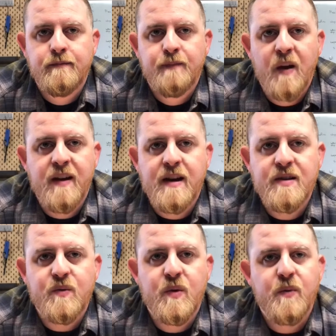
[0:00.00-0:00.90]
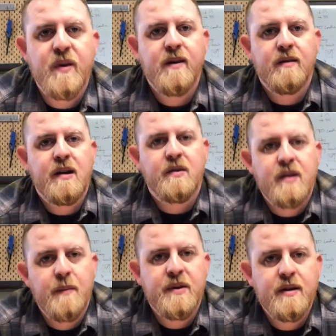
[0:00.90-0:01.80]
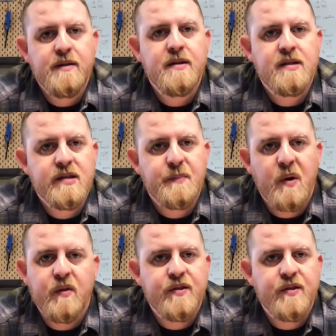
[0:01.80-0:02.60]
Hey guys, Will with Rainier Leather Company. This is part